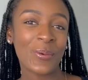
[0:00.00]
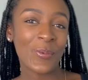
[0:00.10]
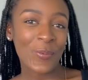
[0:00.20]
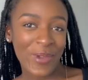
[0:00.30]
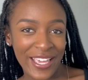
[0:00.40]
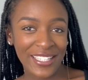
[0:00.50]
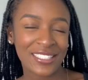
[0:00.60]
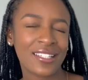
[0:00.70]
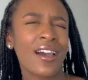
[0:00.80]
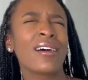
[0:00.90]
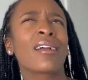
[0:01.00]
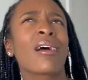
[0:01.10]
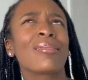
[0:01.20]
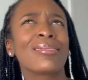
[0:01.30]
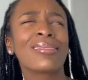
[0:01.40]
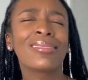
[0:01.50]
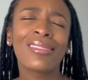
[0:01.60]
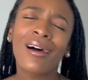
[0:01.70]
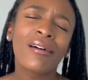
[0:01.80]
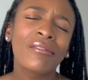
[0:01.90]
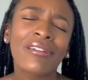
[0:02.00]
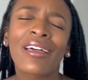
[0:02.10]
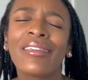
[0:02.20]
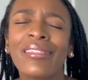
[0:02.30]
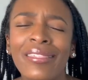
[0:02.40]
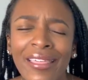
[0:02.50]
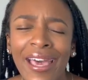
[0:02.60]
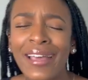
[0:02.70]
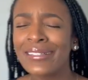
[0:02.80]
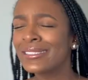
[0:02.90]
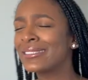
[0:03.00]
waist. I love that.